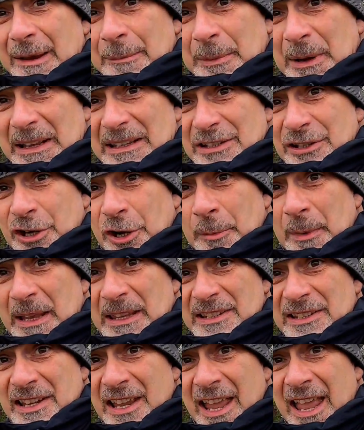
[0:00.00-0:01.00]
getting back to
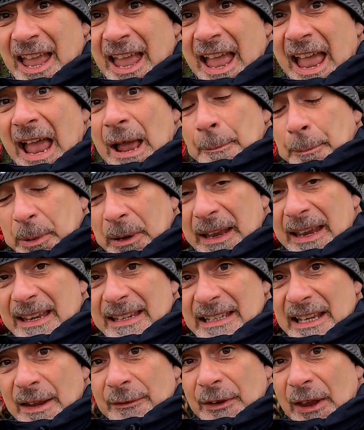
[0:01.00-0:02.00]
comments. And
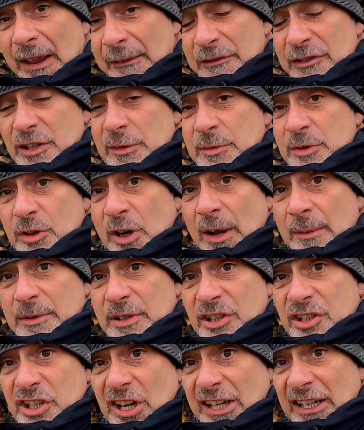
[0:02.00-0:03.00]
please, if you haven't
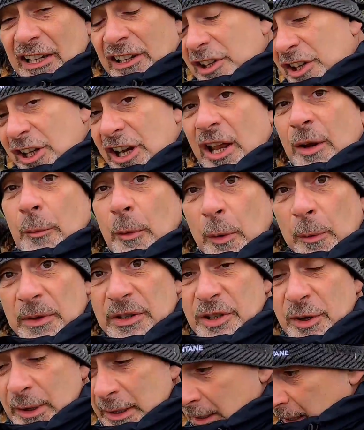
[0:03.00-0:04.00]
subscribed to the channel and you like what
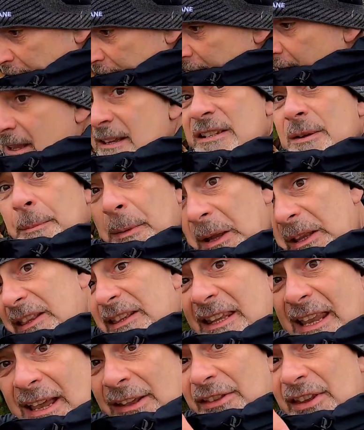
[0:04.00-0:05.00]
we're doing, there's a
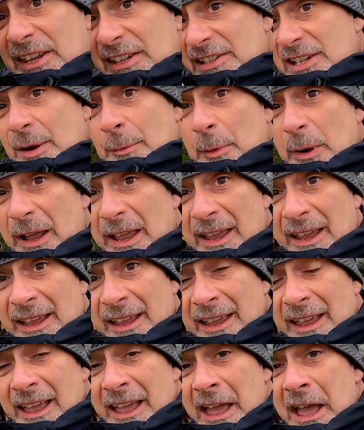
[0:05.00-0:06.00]
button down there somewhere.
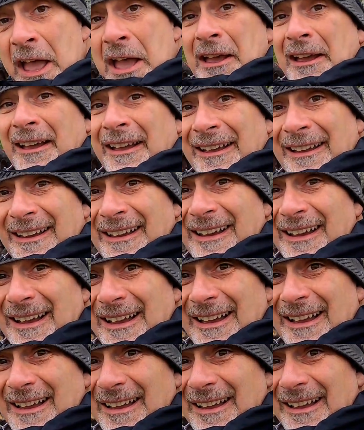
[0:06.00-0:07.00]

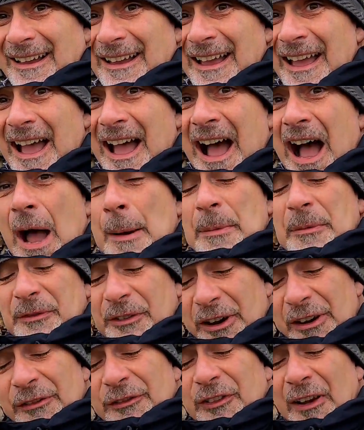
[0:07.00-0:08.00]
I'd be
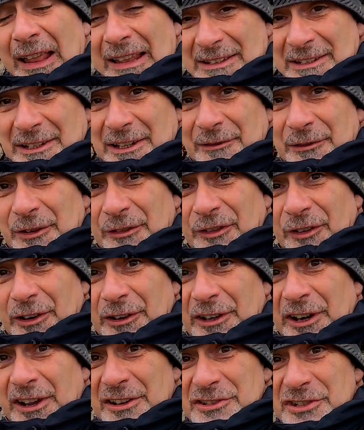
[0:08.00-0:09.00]
very flattered if you
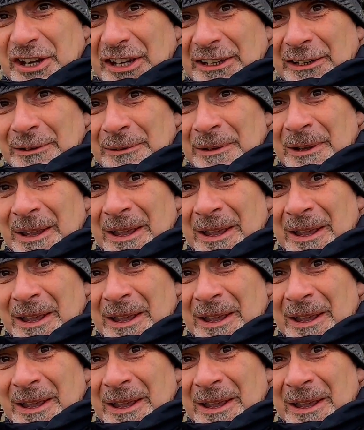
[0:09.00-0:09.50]
followed our channel.